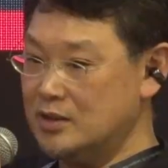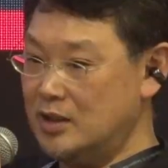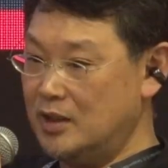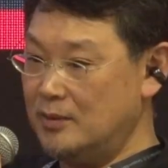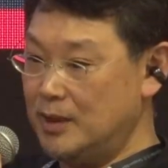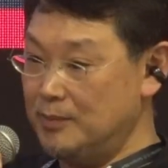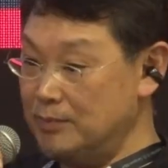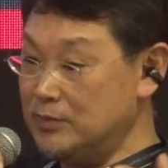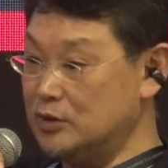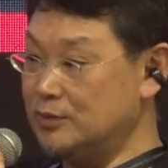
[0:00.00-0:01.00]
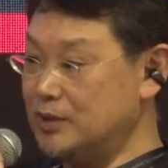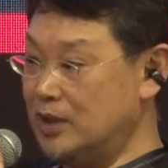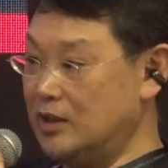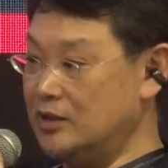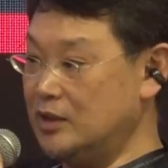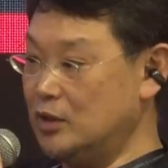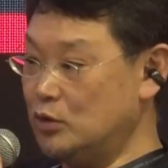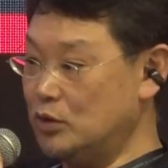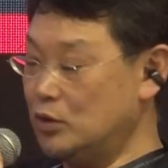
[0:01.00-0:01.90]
a member of the